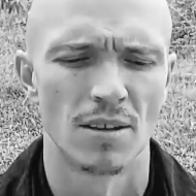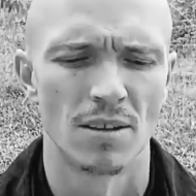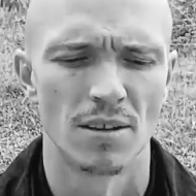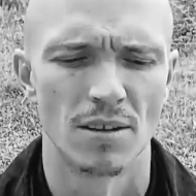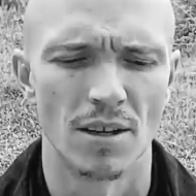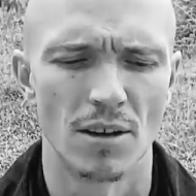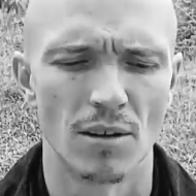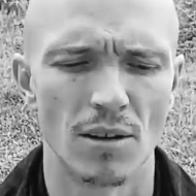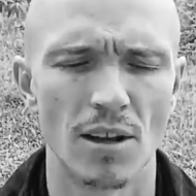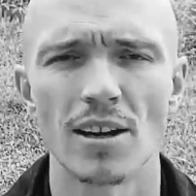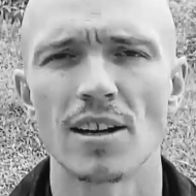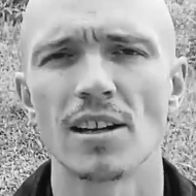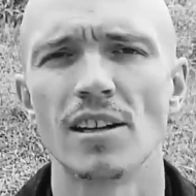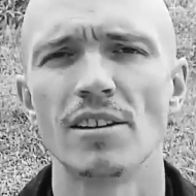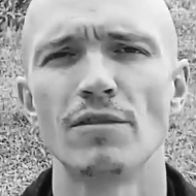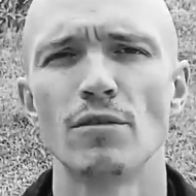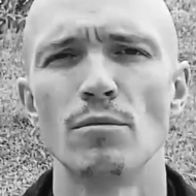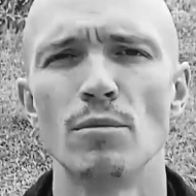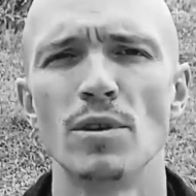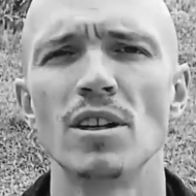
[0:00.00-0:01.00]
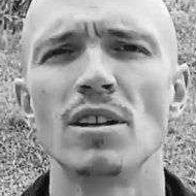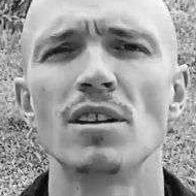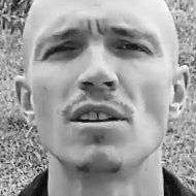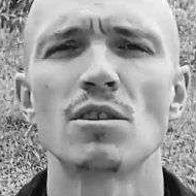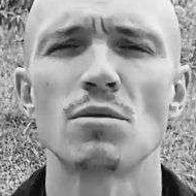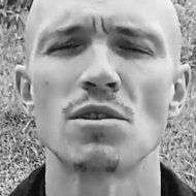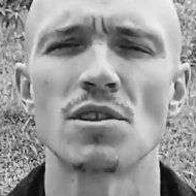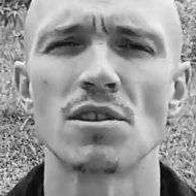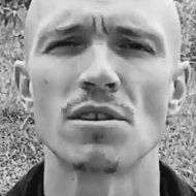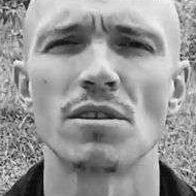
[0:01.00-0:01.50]
Now, luckily for me, this
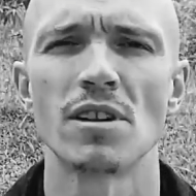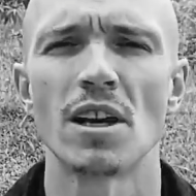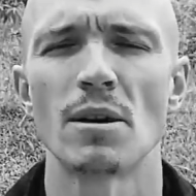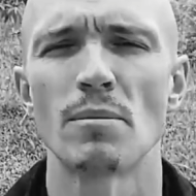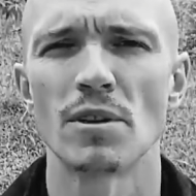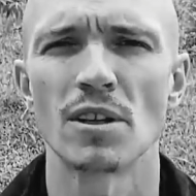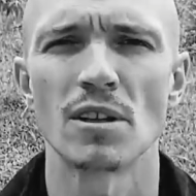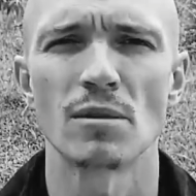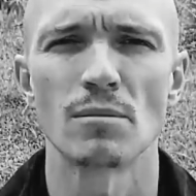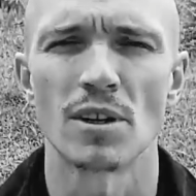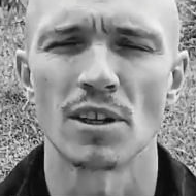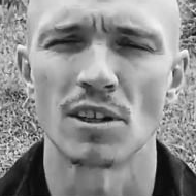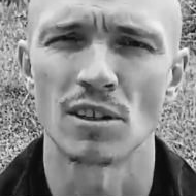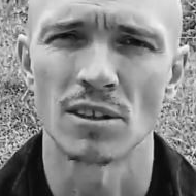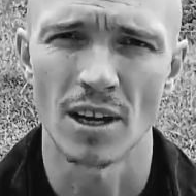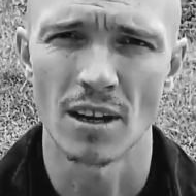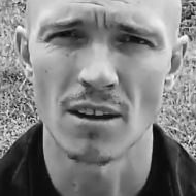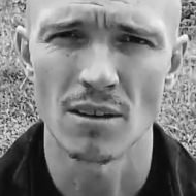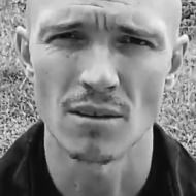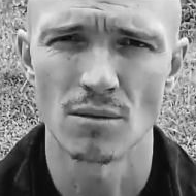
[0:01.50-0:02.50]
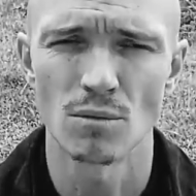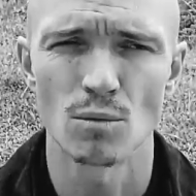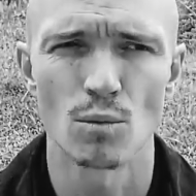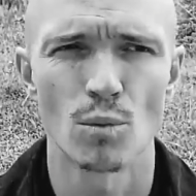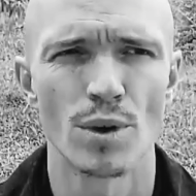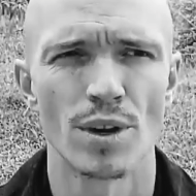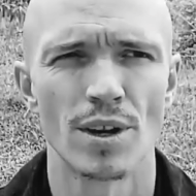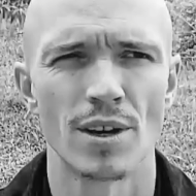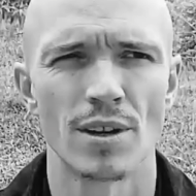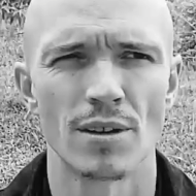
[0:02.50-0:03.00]
was still happening in my town
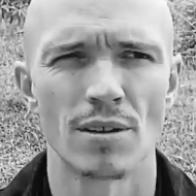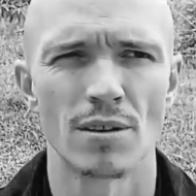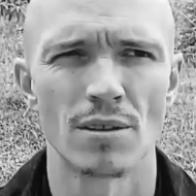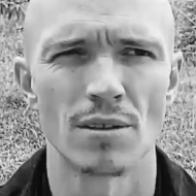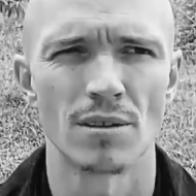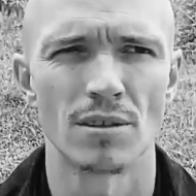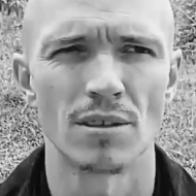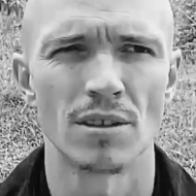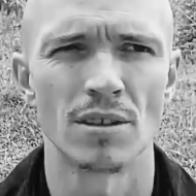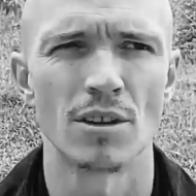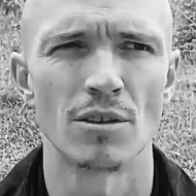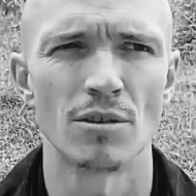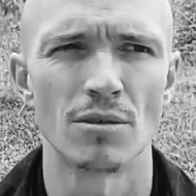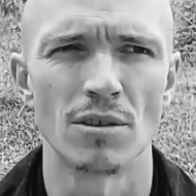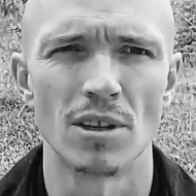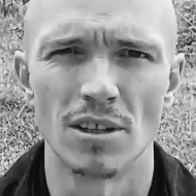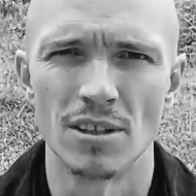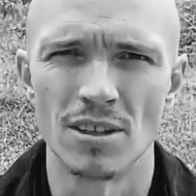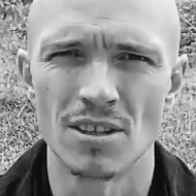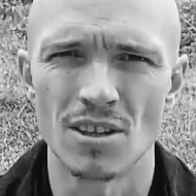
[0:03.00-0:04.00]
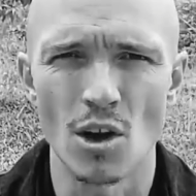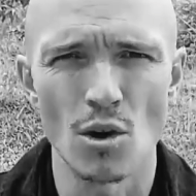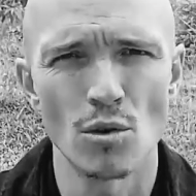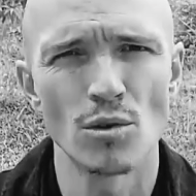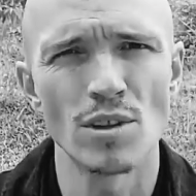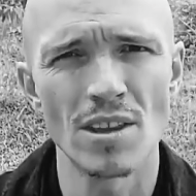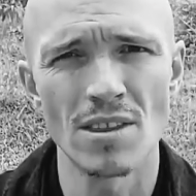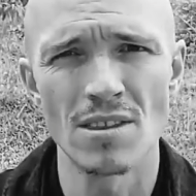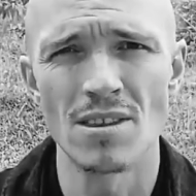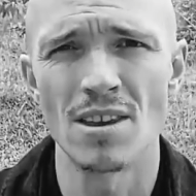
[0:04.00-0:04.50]
where, you know, it's
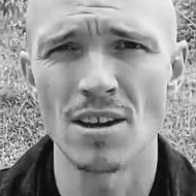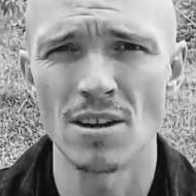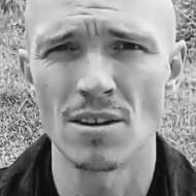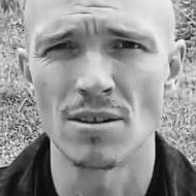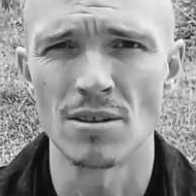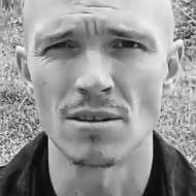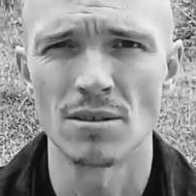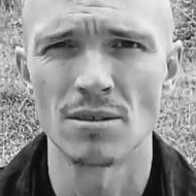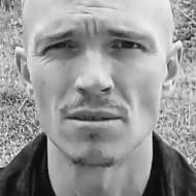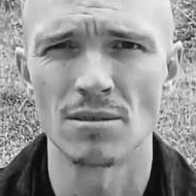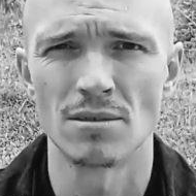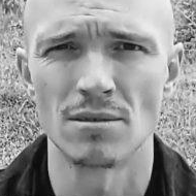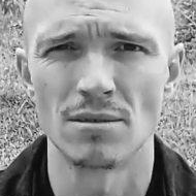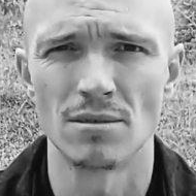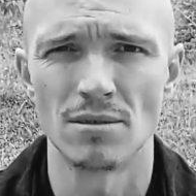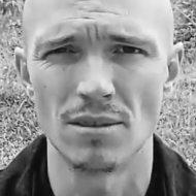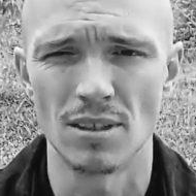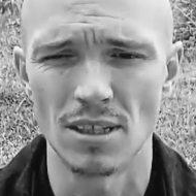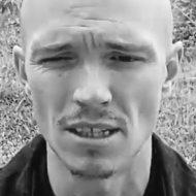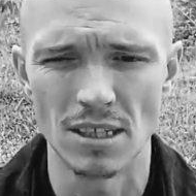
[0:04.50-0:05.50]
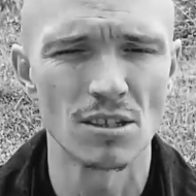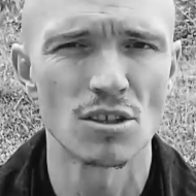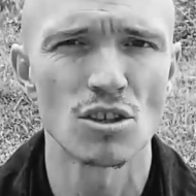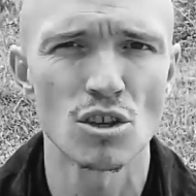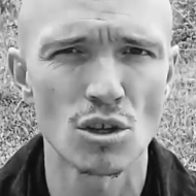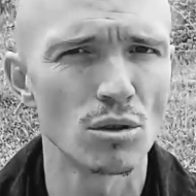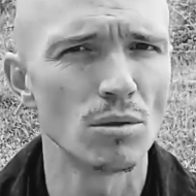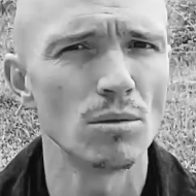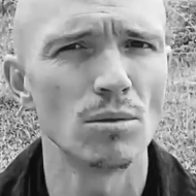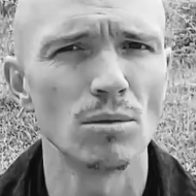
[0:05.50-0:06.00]
only there in
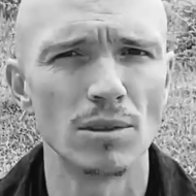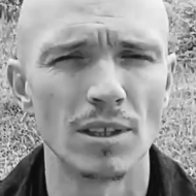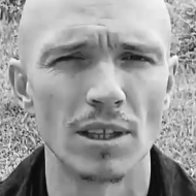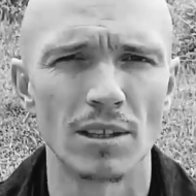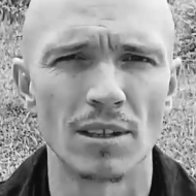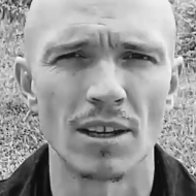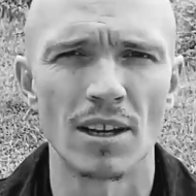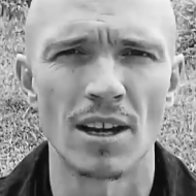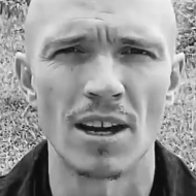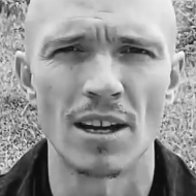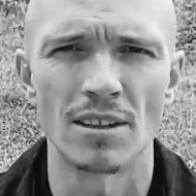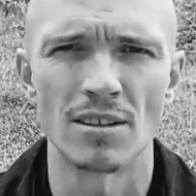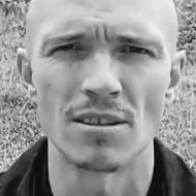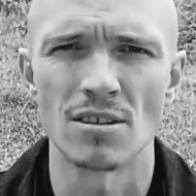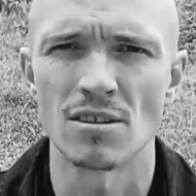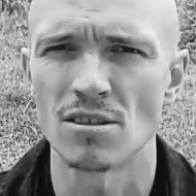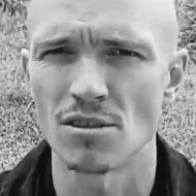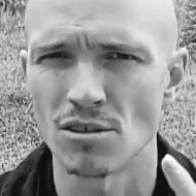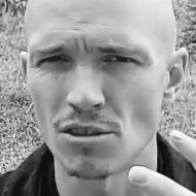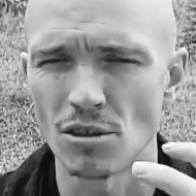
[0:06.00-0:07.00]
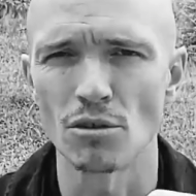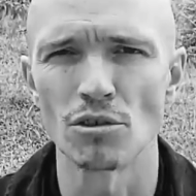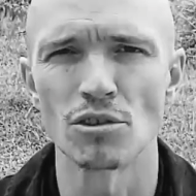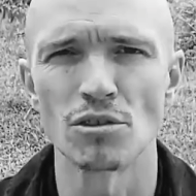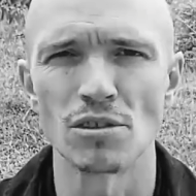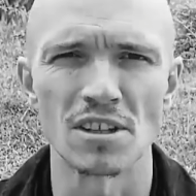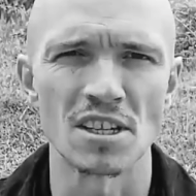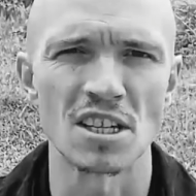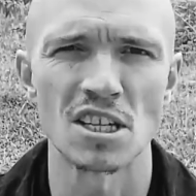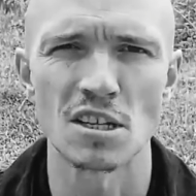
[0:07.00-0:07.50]
school that I had this social
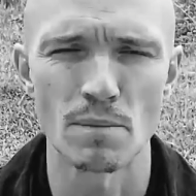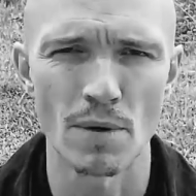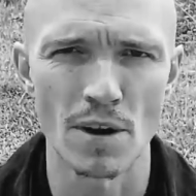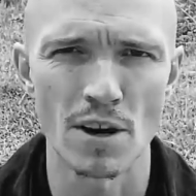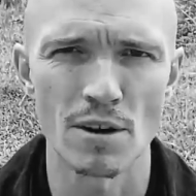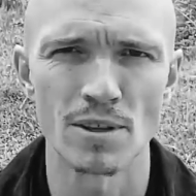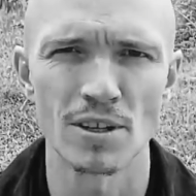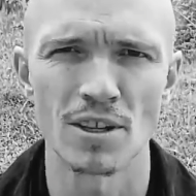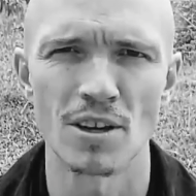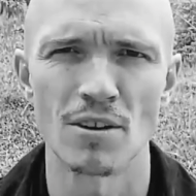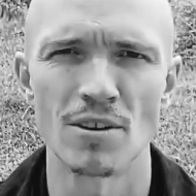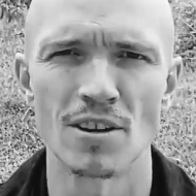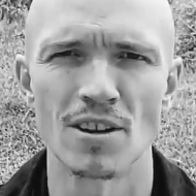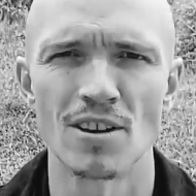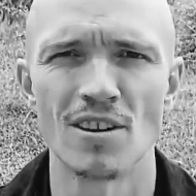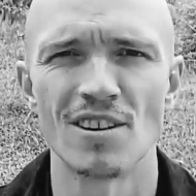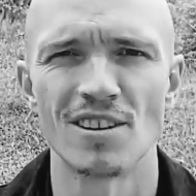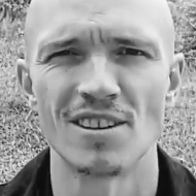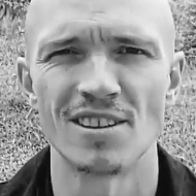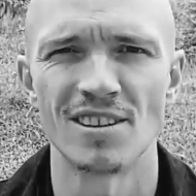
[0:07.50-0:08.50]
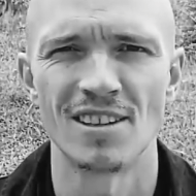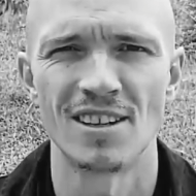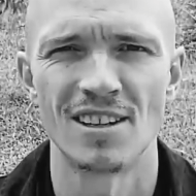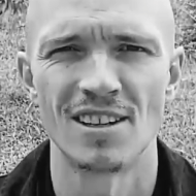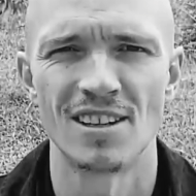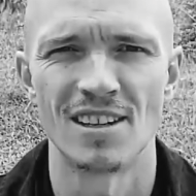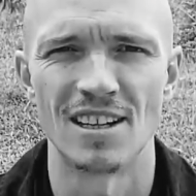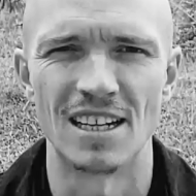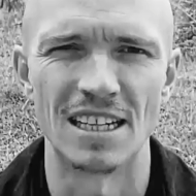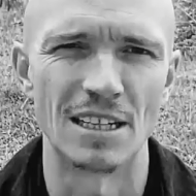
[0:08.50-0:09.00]
experiment going on.
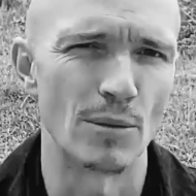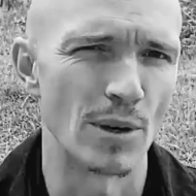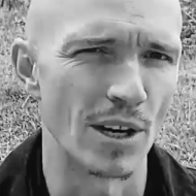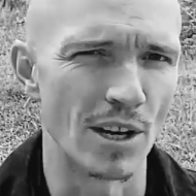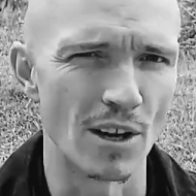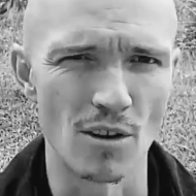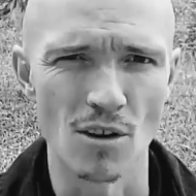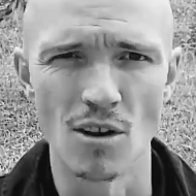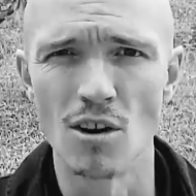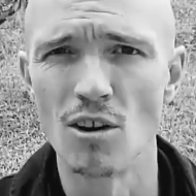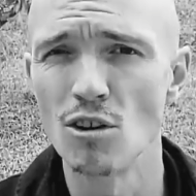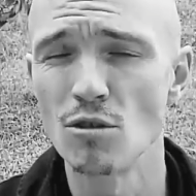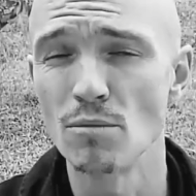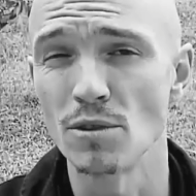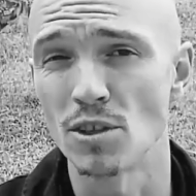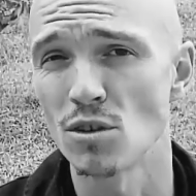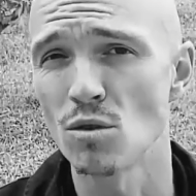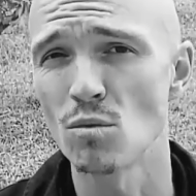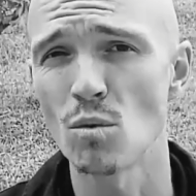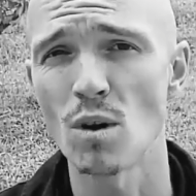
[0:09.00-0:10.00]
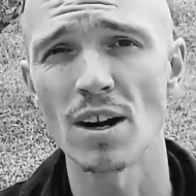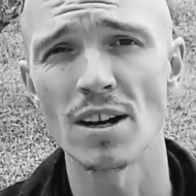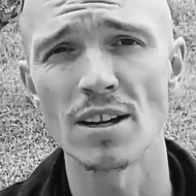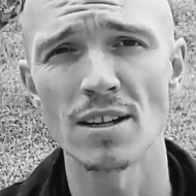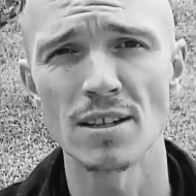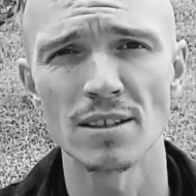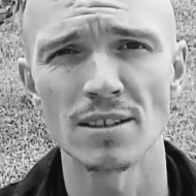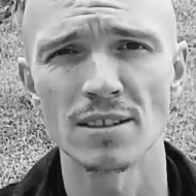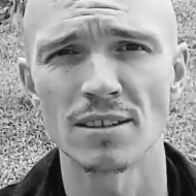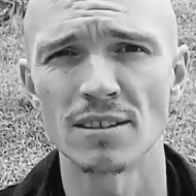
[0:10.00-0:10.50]
And when I go home, it's
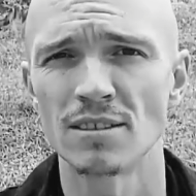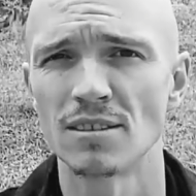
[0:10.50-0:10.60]
quiet.